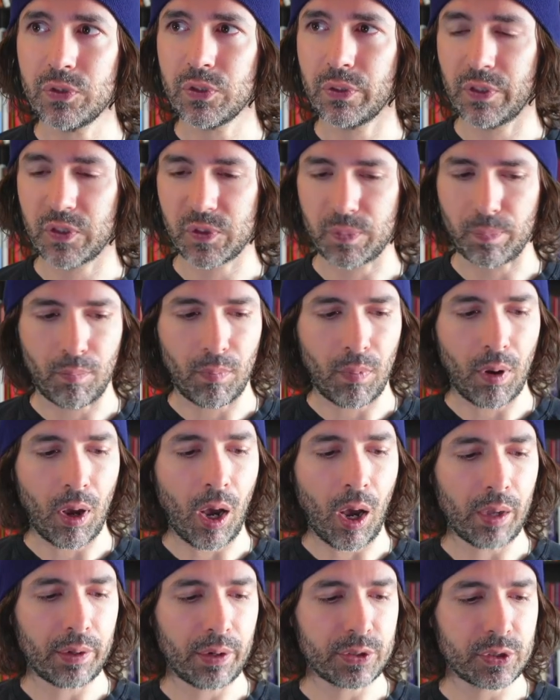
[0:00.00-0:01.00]
so this
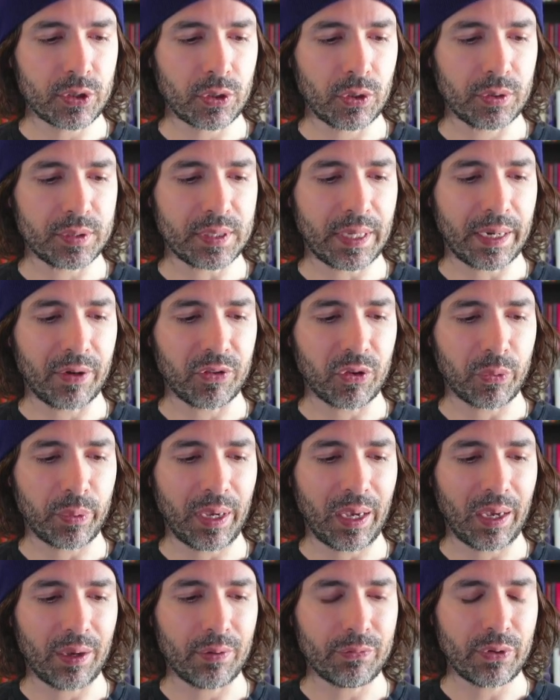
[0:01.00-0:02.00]
monitor dial that
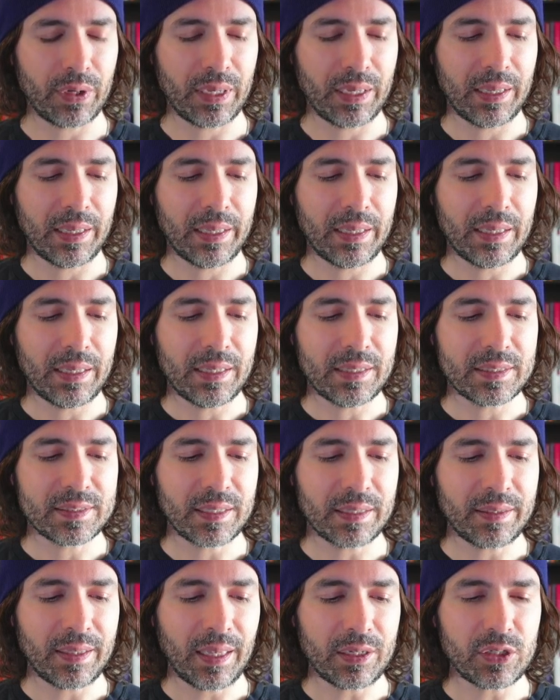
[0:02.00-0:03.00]
we have,
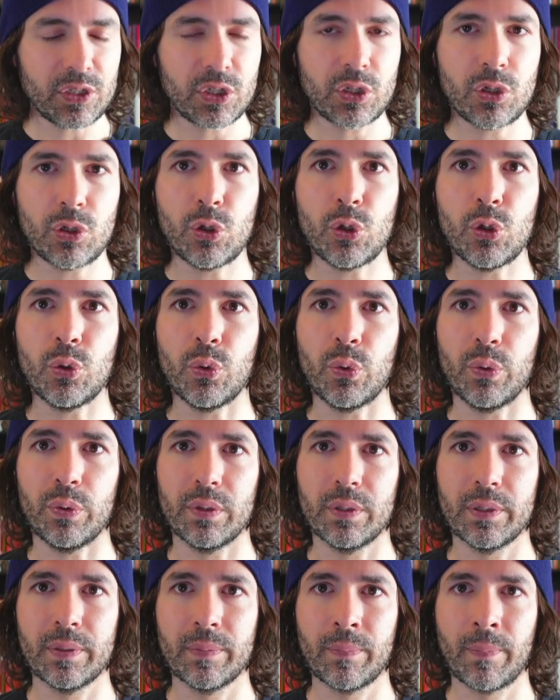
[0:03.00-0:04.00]
set that to
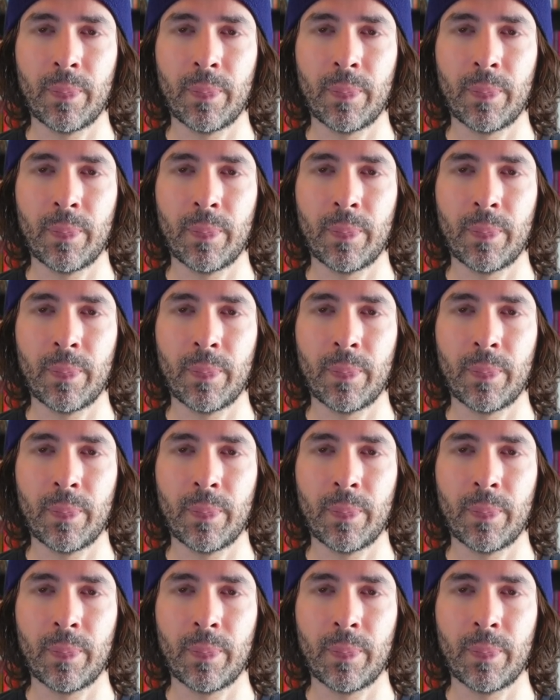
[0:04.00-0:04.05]
noon.